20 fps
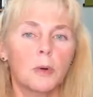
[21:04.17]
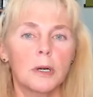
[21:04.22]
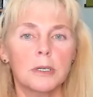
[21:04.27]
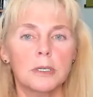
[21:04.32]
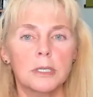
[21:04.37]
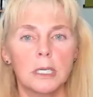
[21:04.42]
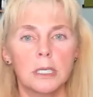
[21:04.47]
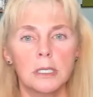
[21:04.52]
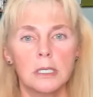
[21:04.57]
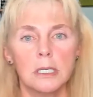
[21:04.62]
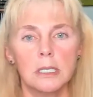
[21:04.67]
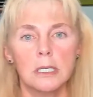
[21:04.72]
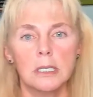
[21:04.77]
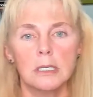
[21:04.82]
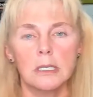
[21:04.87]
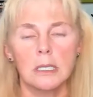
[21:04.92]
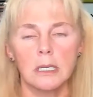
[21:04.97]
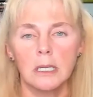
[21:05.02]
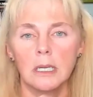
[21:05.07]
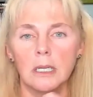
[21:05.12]
our
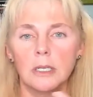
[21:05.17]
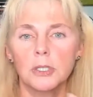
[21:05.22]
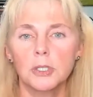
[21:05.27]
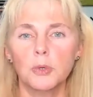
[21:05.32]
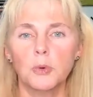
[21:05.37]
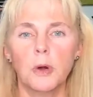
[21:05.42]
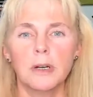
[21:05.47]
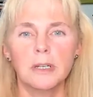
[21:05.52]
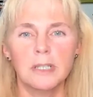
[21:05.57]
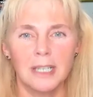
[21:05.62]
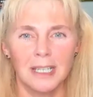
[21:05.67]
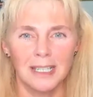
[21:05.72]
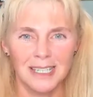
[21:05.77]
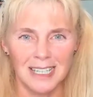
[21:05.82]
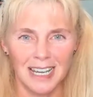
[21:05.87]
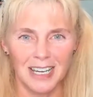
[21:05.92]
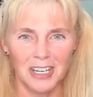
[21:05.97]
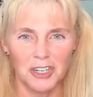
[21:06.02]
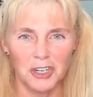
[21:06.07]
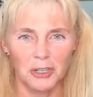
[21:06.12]
senses and into our
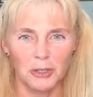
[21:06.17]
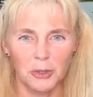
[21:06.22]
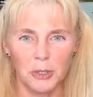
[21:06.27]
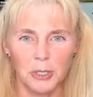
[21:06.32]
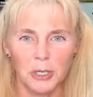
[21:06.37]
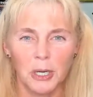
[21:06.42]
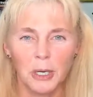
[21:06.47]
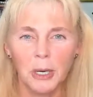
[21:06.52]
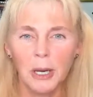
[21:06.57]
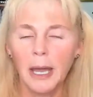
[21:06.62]
sensations